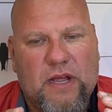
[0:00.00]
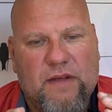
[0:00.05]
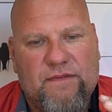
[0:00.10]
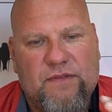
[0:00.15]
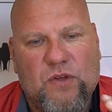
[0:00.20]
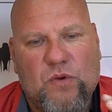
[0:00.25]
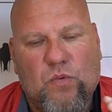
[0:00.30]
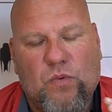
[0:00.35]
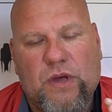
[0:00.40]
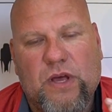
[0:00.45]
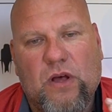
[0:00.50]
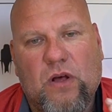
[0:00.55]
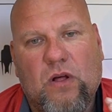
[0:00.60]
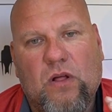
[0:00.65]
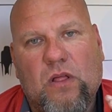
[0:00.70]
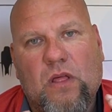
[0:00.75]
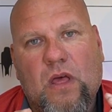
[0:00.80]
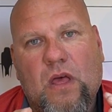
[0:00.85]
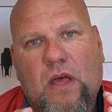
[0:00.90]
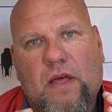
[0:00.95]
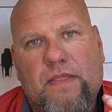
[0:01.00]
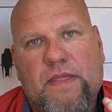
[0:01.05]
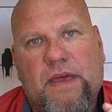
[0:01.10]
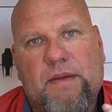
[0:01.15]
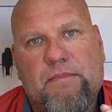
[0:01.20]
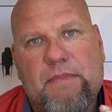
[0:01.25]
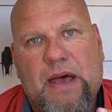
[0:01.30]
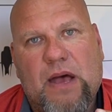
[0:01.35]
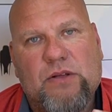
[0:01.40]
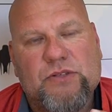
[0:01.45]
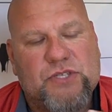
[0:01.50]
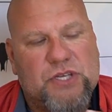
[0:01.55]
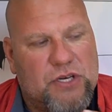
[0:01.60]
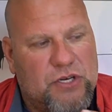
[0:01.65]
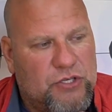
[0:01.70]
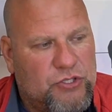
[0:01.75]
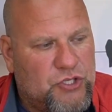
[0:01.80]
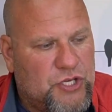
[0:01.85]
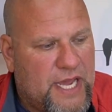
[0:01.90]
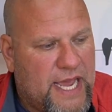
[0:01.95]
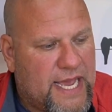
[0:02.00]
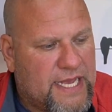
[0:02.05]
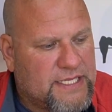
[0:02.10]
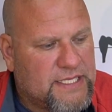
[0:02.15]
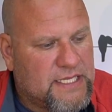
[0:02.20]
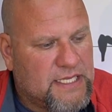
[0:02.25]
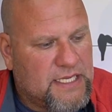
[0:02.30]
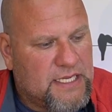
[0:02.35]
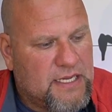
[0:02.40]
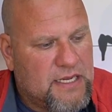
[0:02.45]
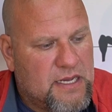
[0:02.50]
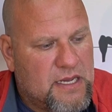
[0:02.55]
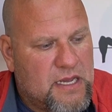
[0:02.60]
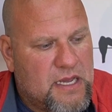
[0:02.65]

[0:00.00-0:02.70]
if you will, that mounts under chassis.